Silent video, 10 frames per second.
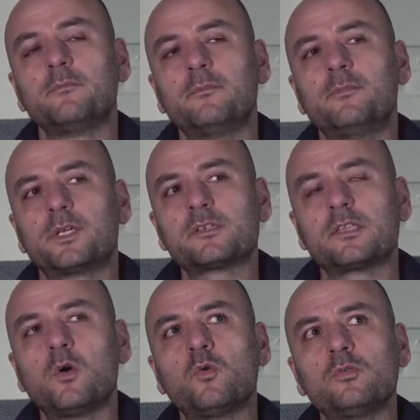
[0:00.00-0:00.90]
Because the
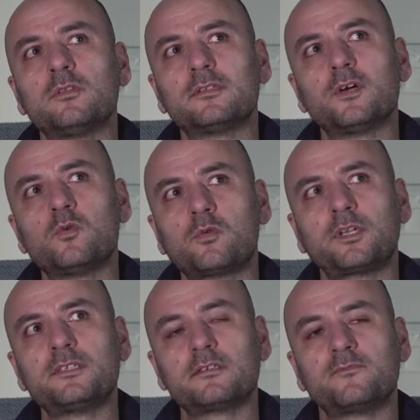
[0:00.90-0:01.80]
whole, the whole
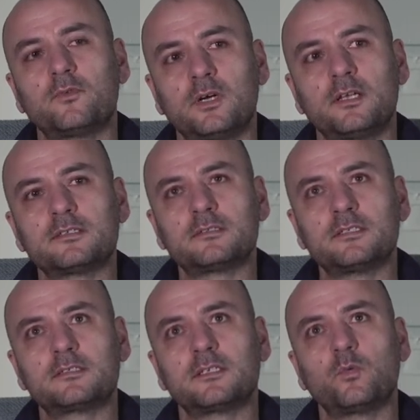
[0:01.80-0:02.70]
reason for us
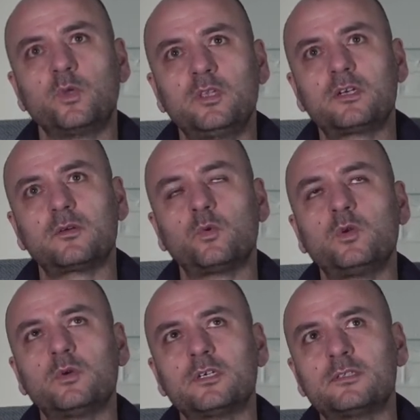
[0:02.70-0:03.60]
is we, could, we,
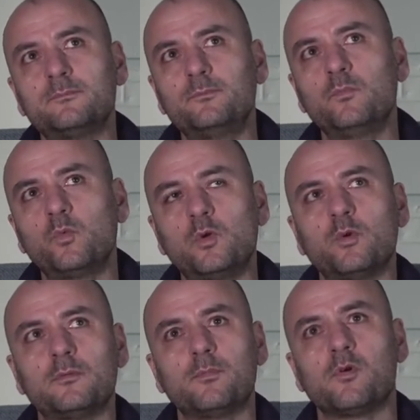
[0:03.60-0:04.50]
were, we
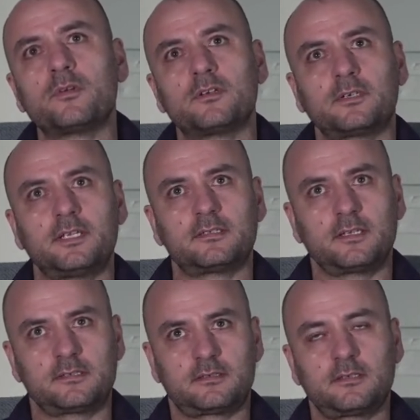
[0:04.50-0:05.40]
were born and raised
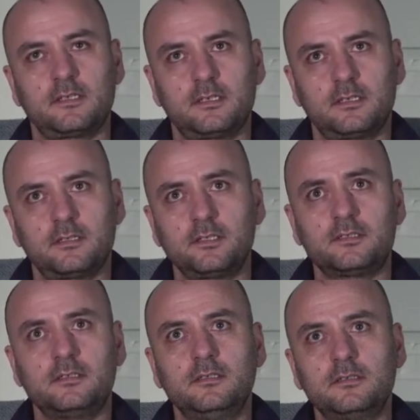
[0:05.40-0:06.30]
as
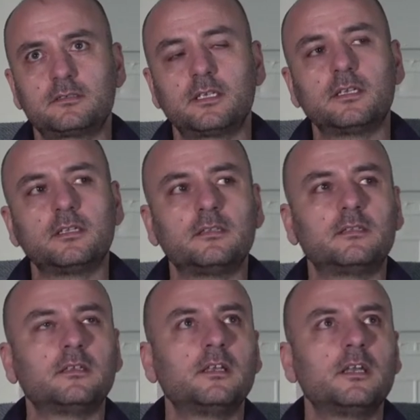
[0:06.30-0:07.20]
Yazidis, and
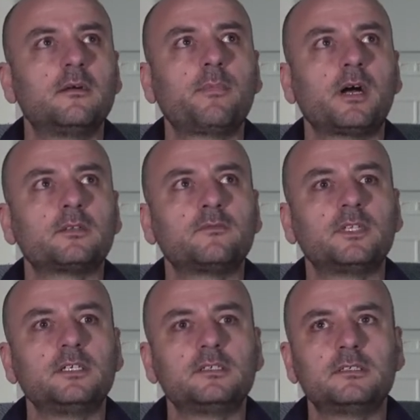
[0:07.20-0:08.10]
part of
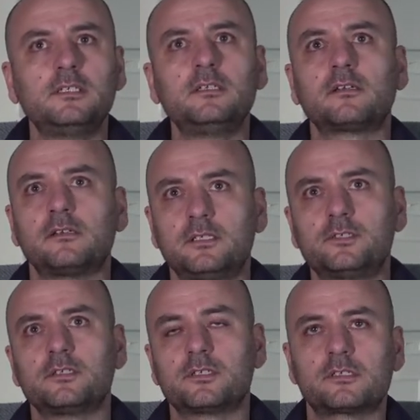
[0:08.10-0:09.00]
the Yazidi
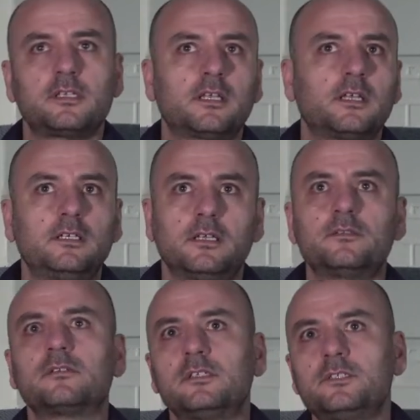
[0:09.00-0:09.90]
religion, just like any
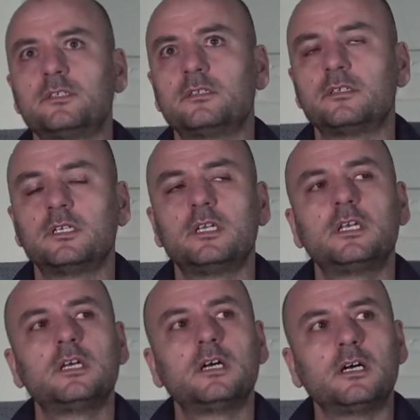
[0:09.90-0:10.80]
other religion,
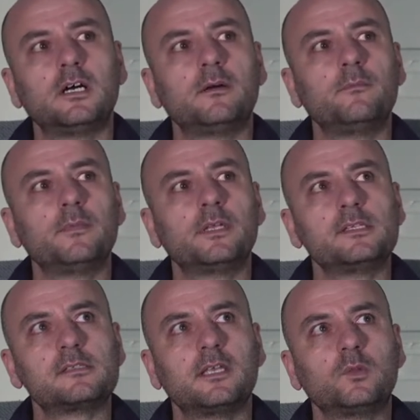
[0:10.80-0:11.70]
um,
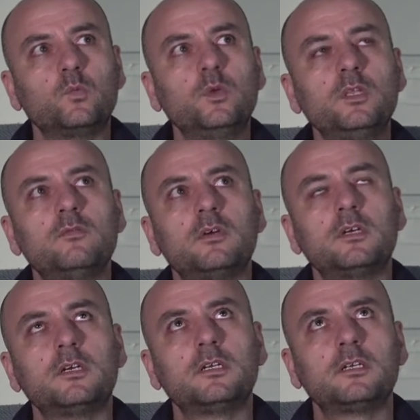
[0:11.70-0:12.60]
is that we
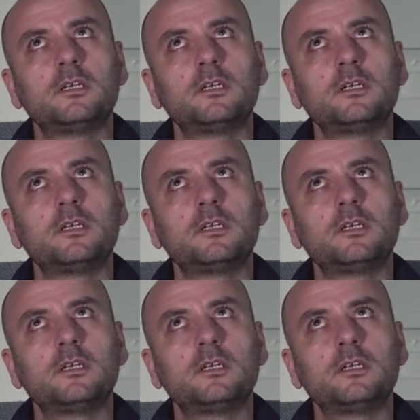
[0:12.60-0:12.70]
were,